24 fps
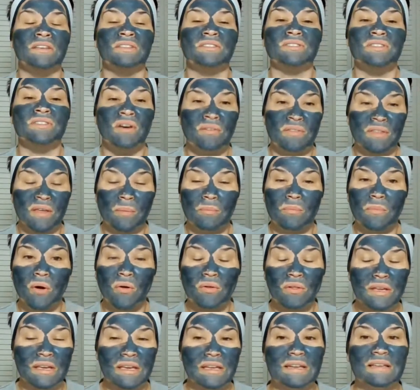So the
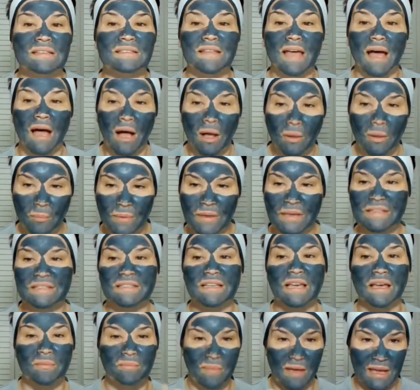emollient is helping
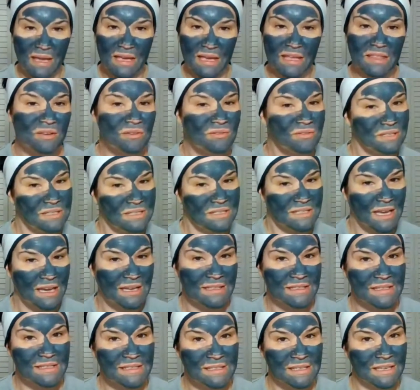to make those
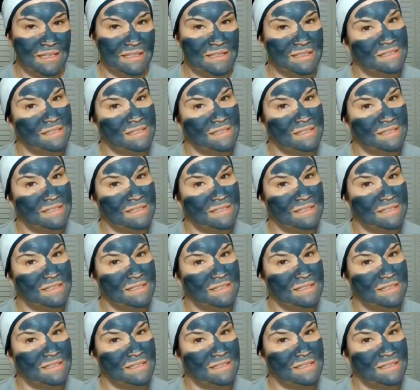dead skin